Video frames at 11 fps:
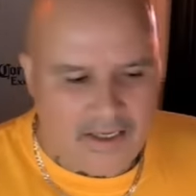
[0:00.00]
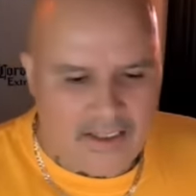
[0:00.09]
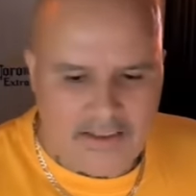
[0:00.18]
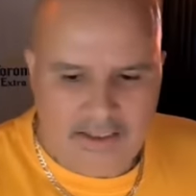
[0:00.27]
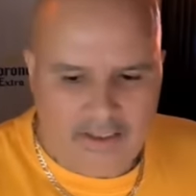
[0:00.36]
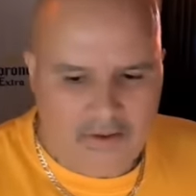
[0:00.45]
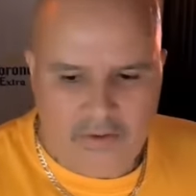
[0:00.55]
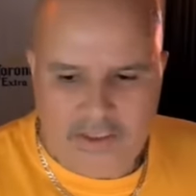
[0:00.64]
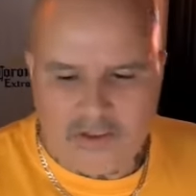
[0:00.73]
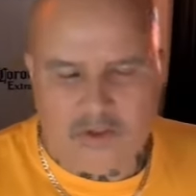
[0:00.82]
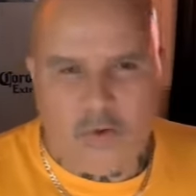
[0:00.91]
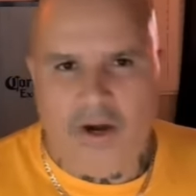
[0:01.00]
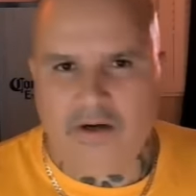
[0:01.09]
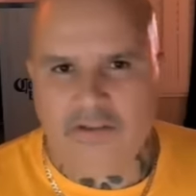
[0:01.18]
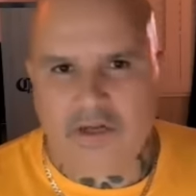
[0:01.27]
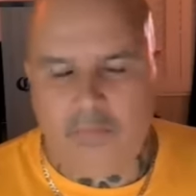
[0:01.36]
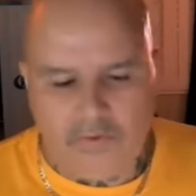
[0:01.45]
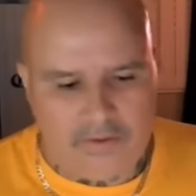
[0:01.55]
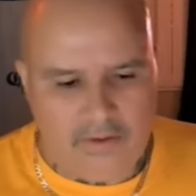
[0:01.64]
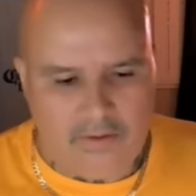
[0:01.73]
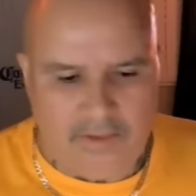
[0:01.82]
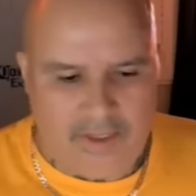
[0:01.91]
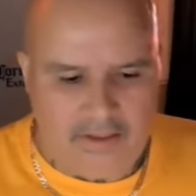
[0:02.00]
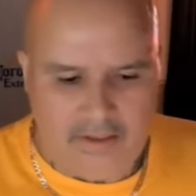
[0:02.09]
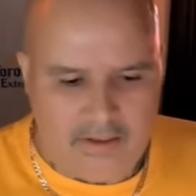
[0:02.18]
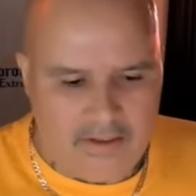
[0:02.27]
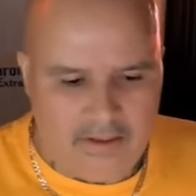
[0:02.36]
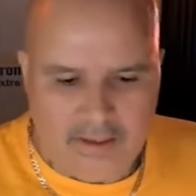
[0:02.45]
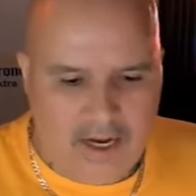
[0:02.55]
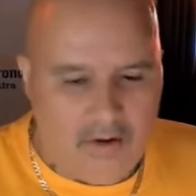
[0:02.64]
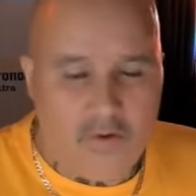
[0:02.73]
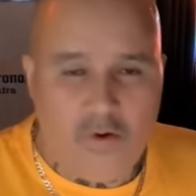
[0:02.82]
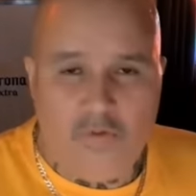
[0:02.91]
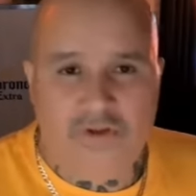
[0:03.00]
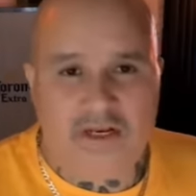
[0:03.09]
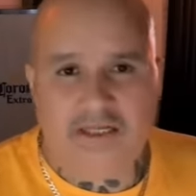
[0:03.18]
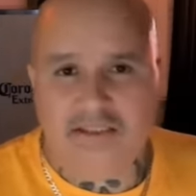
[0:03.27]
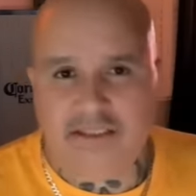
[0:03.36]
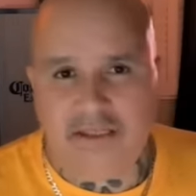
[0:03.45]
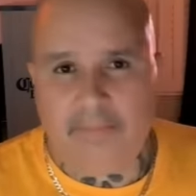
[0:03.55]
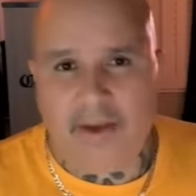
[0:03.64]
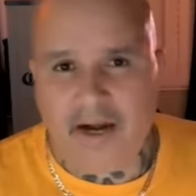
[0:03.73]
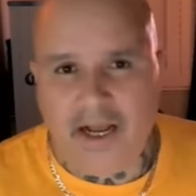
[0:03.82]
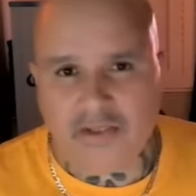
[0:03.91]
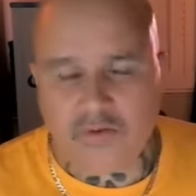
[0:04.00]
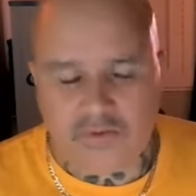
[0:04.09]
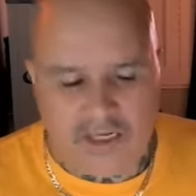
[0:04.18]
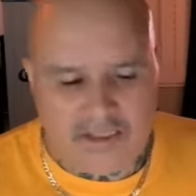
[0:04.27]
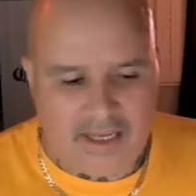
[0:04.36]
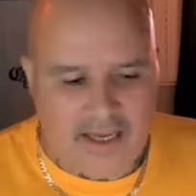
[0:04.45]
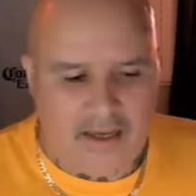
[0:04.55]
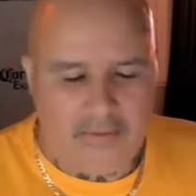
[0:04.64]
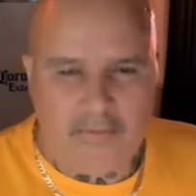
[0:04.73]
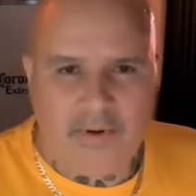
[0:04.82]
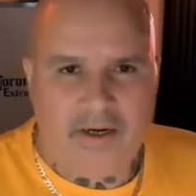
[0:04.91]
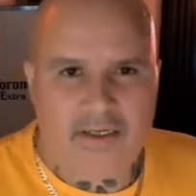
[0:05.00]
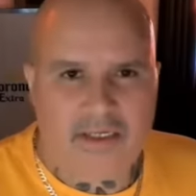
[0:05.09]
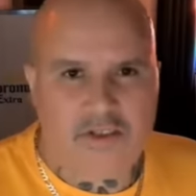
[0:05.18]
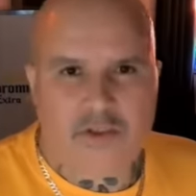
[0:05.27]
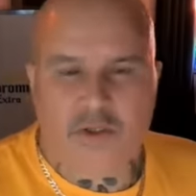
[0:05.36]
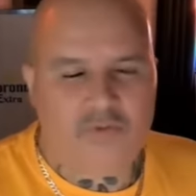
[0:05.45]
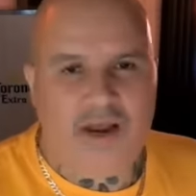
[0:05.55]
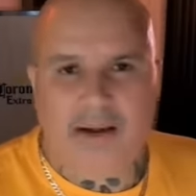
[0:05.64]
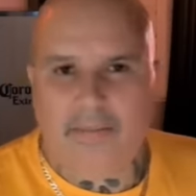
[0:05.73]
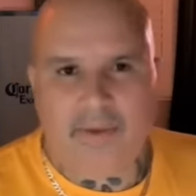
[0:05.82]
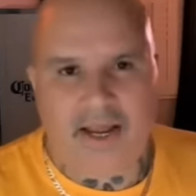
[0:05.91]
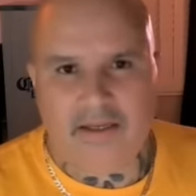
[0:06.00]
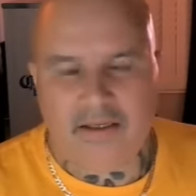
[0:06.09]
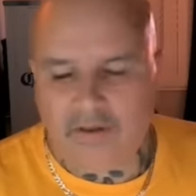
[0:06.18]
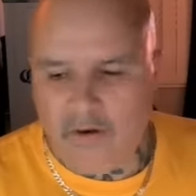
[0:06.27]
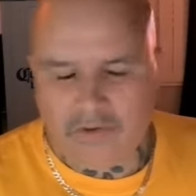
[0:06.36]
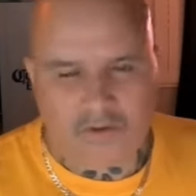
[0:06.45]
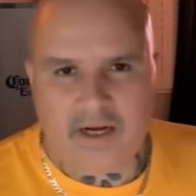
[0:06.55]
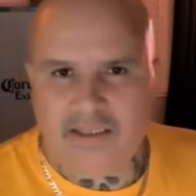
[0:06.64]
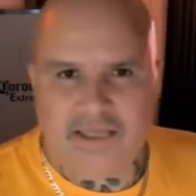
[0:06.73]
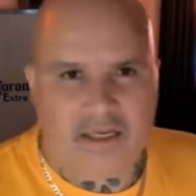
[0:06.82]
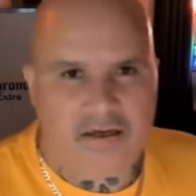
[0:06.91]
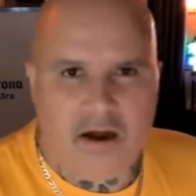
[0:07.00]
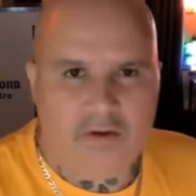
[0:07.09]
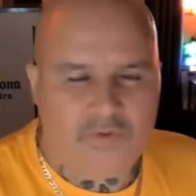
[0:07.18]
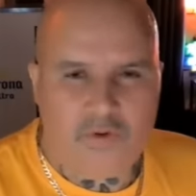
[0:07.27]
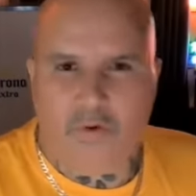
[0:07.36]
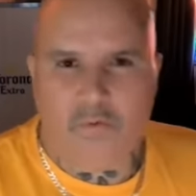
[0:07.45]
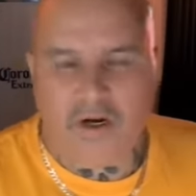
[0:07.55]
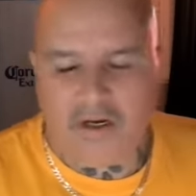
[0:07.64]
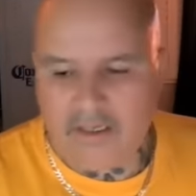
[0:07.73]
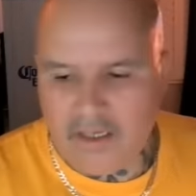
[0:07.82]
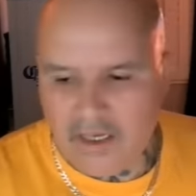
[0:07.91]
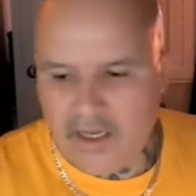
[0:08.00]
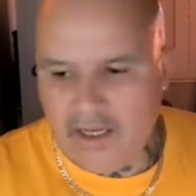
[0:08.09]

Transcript: He, you know, he squares up with them, and I don't know if he didn't see the pedazos that they had, but he starts fighting back. You don't try to take off, you don't run.